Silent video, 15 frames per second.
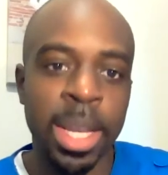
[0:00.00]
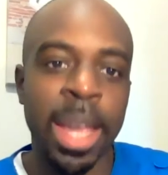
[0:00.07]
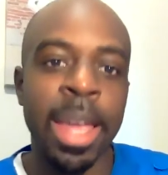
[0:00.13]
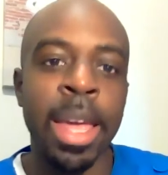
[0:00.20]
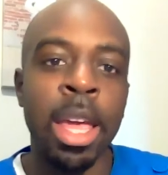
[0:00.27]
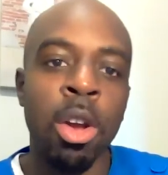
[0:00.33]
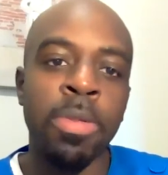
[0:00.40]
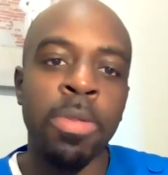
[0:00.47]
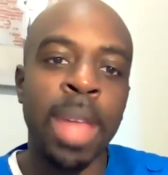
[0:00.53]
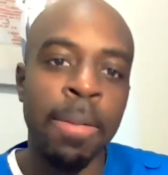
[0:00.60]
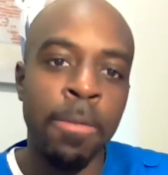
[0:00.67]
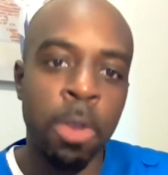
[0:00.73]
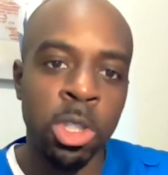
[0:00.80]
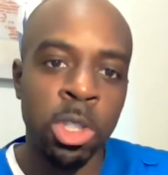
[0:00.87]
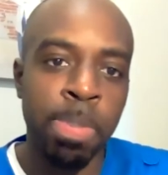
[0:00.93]
taking care of
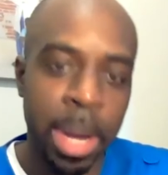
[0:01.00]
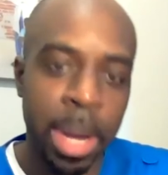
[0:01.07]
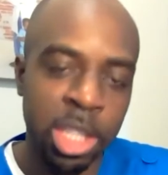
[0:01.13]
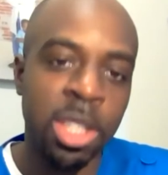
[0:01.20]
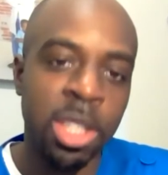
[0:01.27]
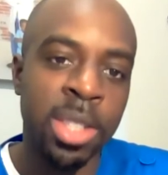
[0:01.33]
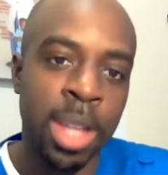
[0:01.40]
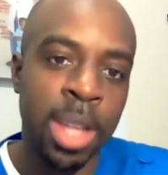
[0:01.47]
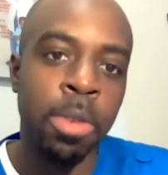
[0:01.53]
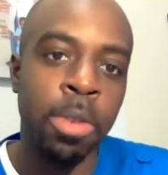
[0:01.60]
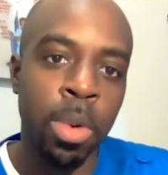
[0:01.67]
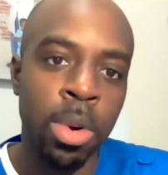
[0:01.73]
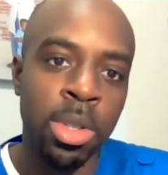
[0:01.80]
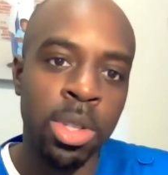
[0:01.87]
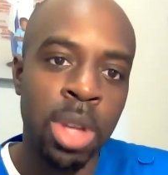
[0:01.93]
diverse patients
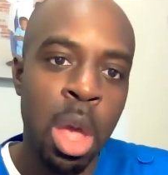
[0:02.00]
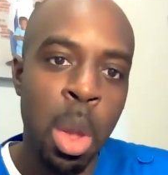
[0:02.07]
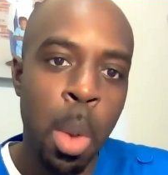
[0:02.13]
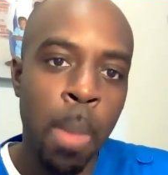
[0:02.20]
afterwards.